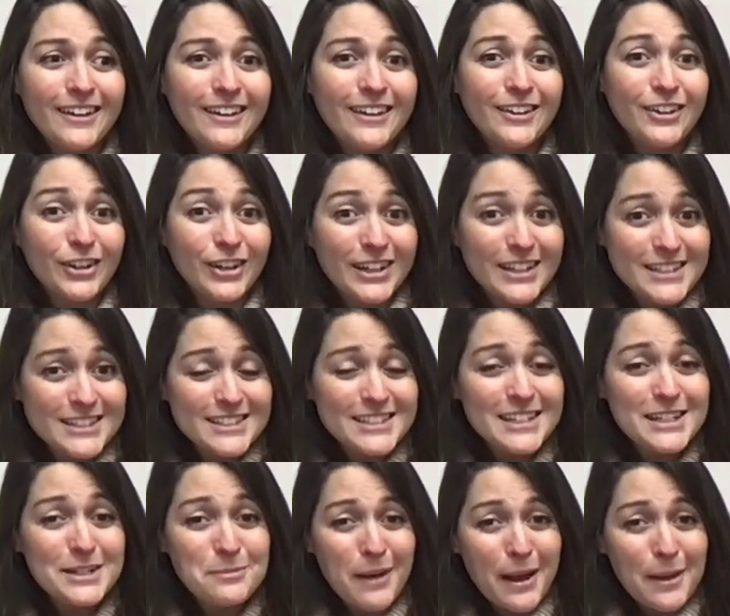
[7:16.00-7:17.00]
Your
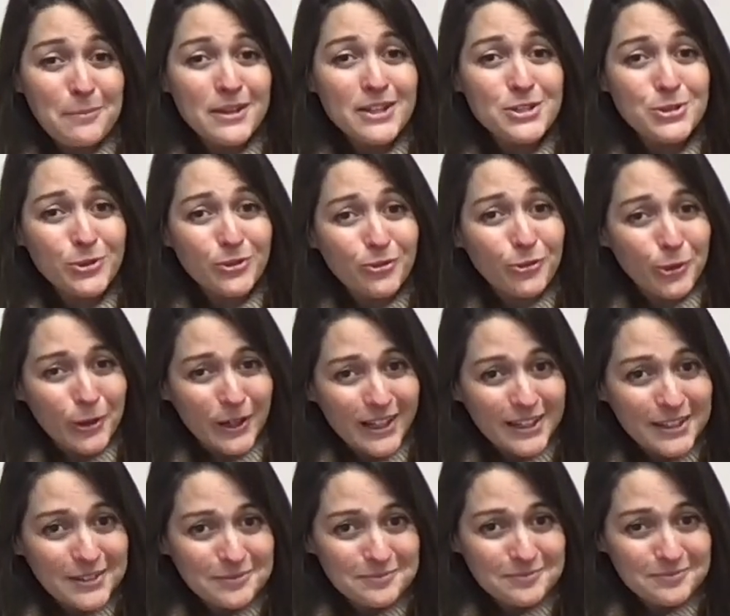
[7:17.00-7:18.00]
instinct might be to avoid
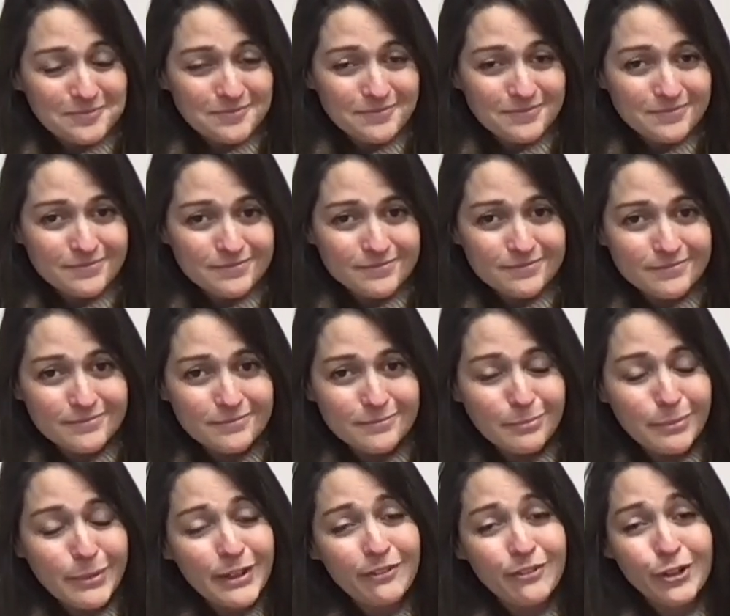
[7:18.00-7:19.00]
it,
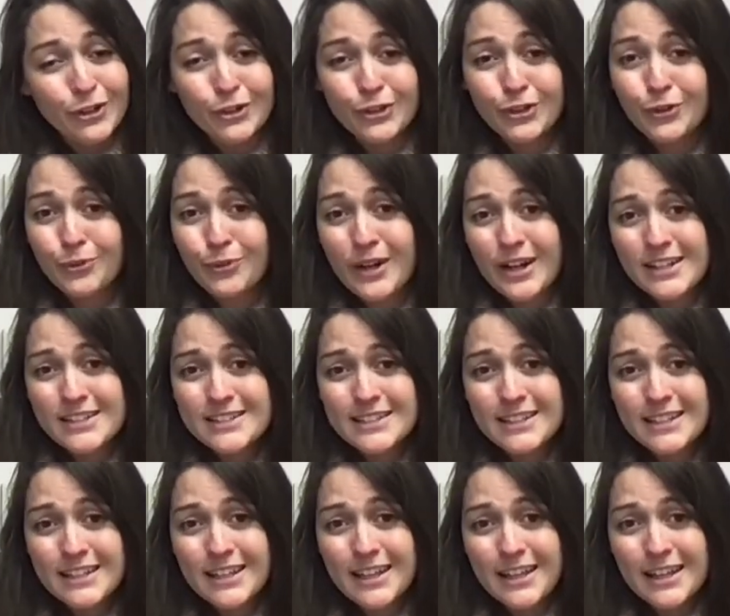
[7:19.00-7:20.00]
but if you're in the
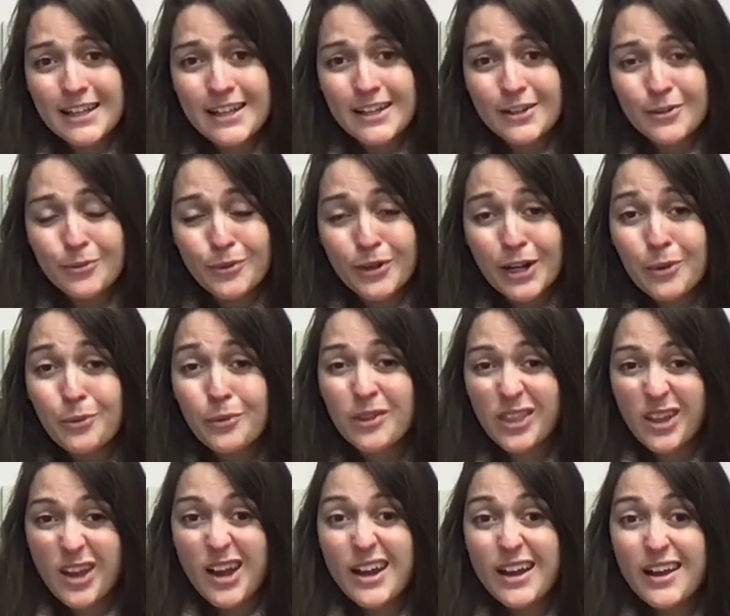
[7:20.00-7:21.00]
wrestling ring
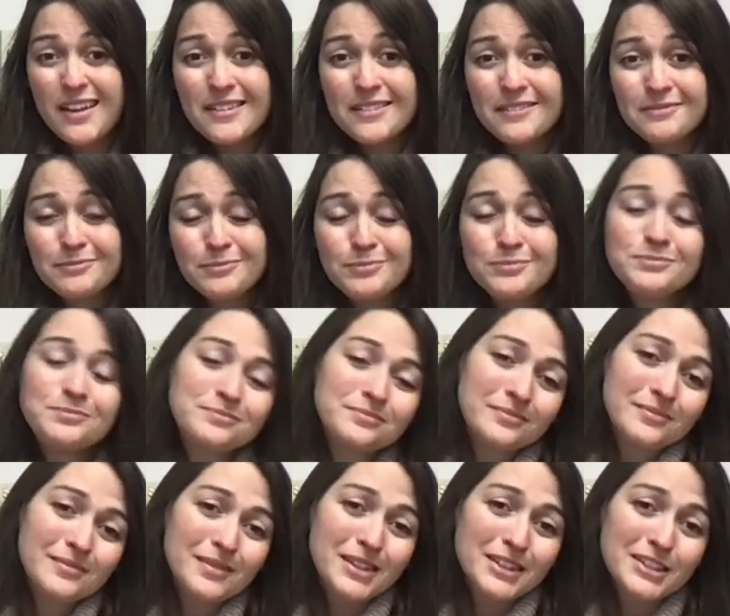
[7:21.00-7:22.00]
with God,
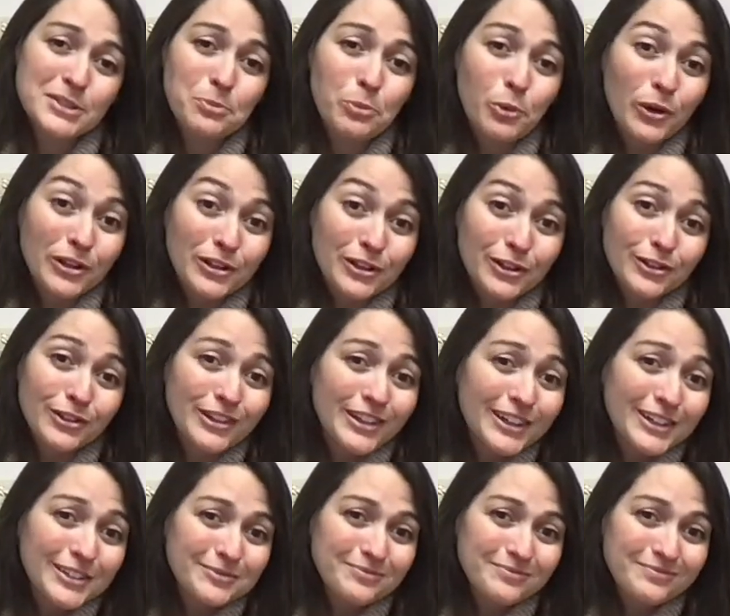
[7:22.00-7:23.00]
spoiler
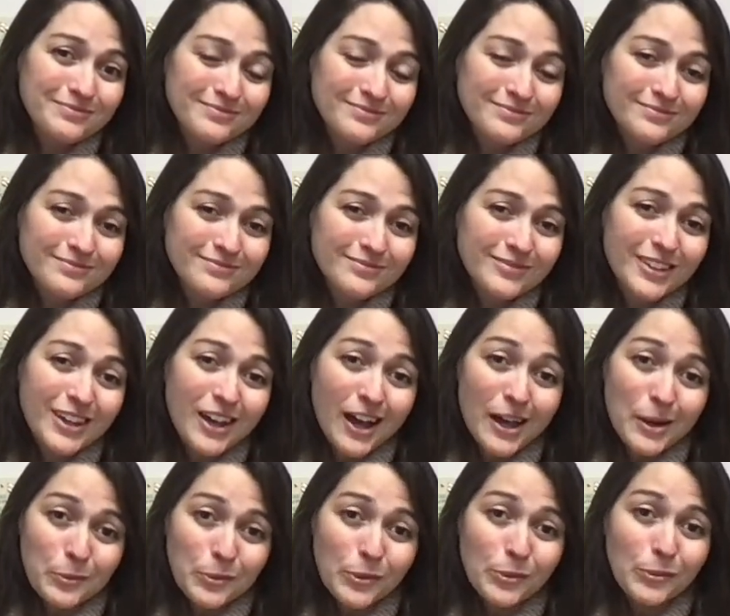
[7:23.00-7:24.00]
alert,
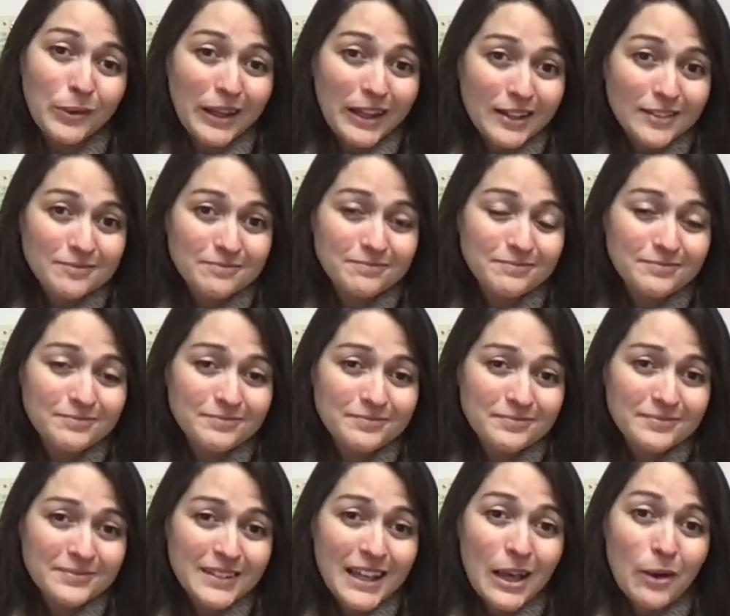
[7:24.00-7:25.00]
God will win.
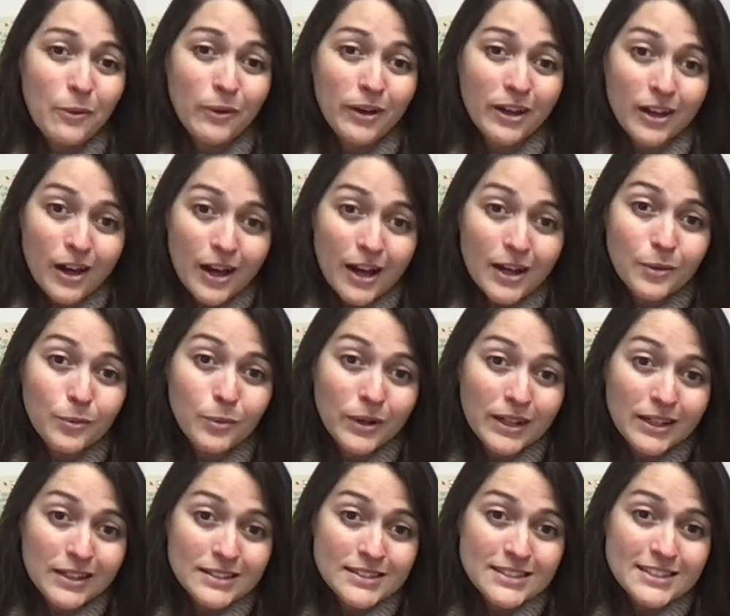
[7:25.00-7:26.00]
And when God
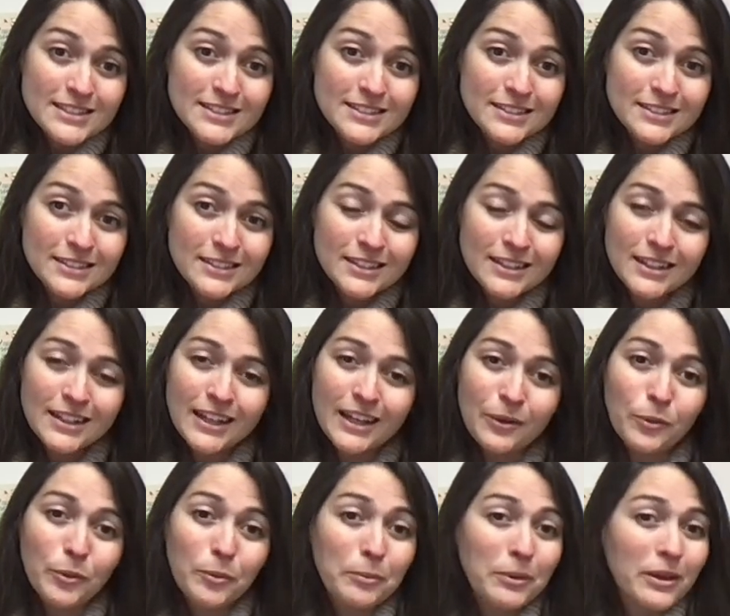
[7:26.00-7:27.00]
wins,
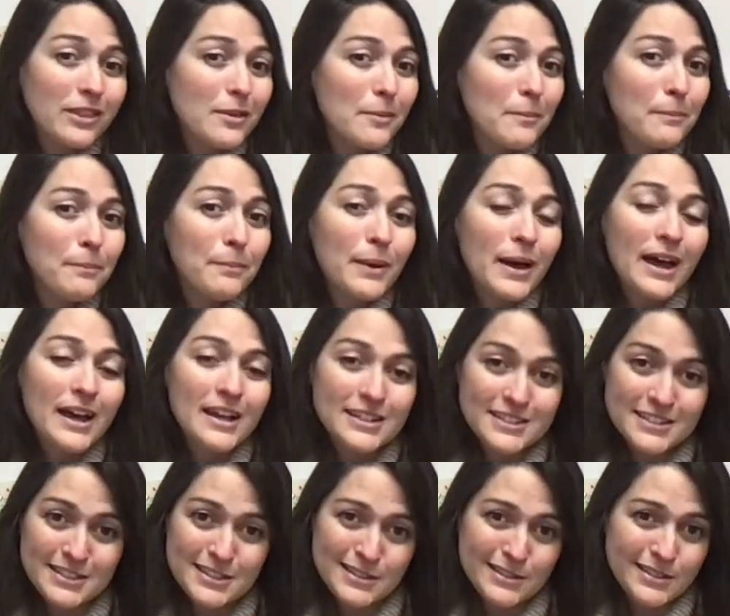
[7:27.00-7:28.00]
it will be the
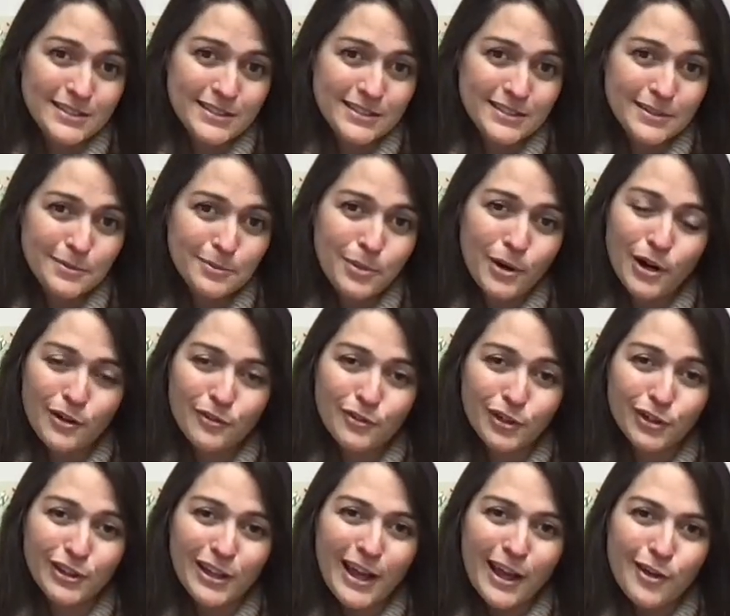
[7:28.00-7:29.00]
best part of
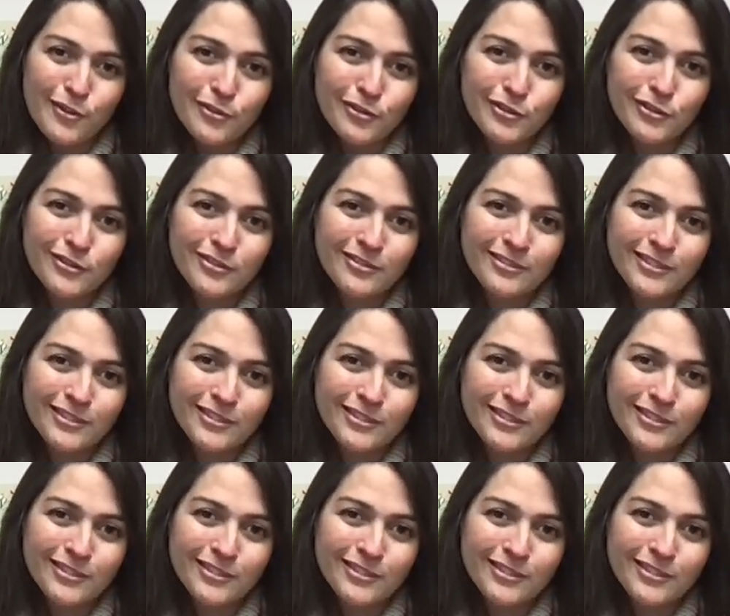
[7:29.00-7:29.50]
your life.